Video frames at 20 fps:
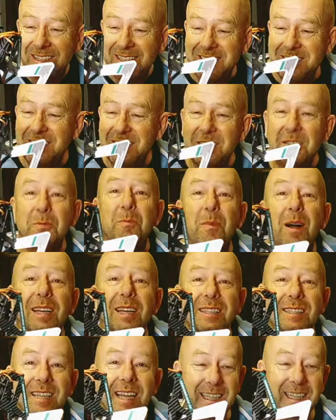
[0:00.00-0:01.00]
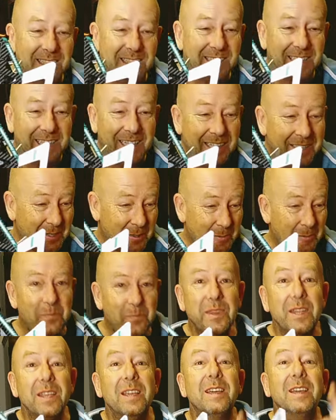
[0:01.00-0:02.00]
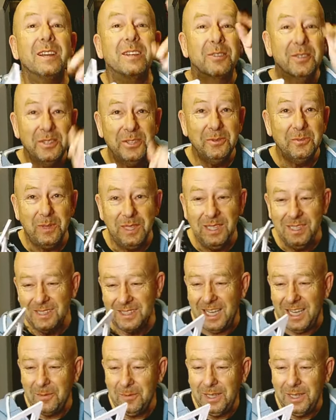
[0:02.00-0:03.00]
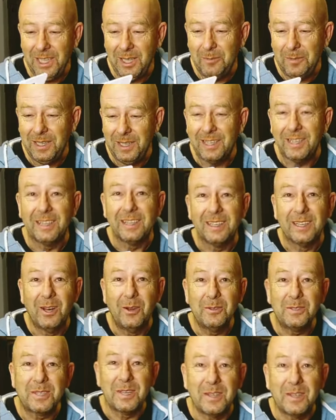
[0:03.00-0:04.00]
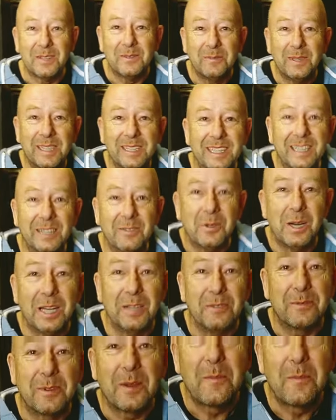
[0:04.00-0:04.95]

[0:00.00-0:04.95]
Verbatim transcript: this is my second kit. Uh, could you please come a little bit closer, my dear wife?